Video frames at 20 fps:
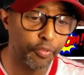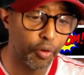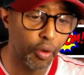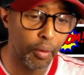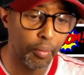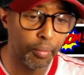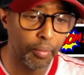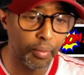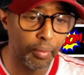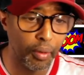
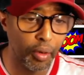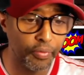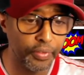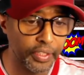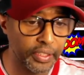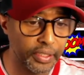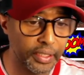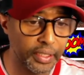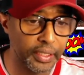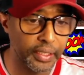from
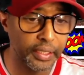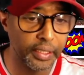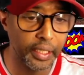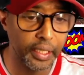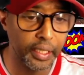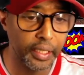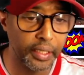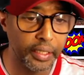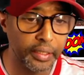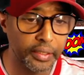obviously
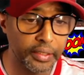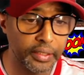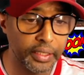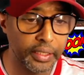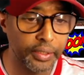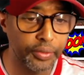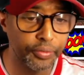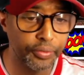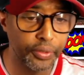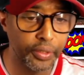
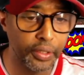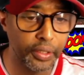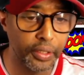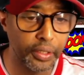David